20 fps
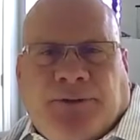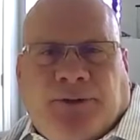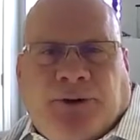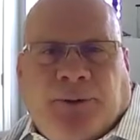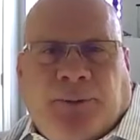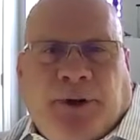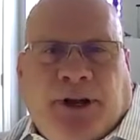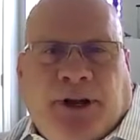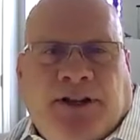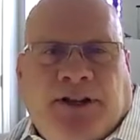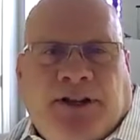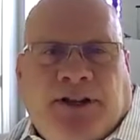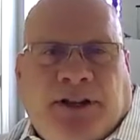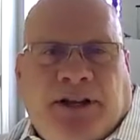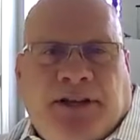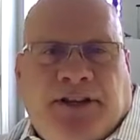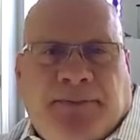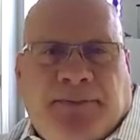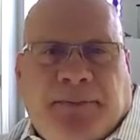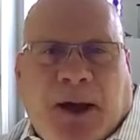for being the
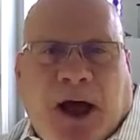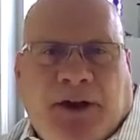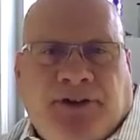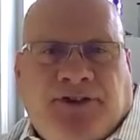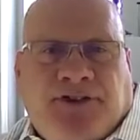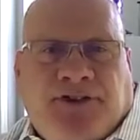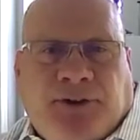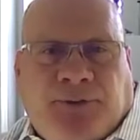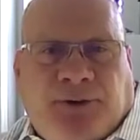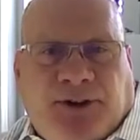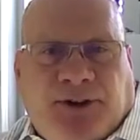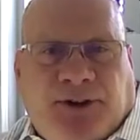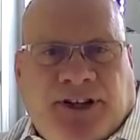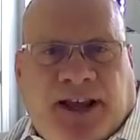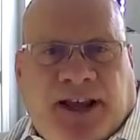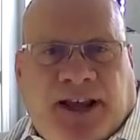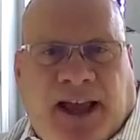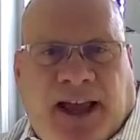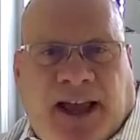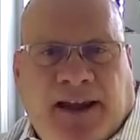lead sponsor for
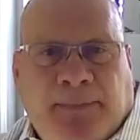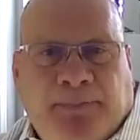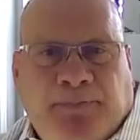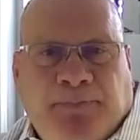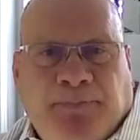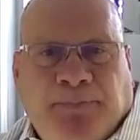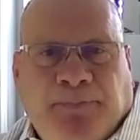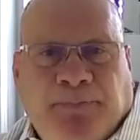today.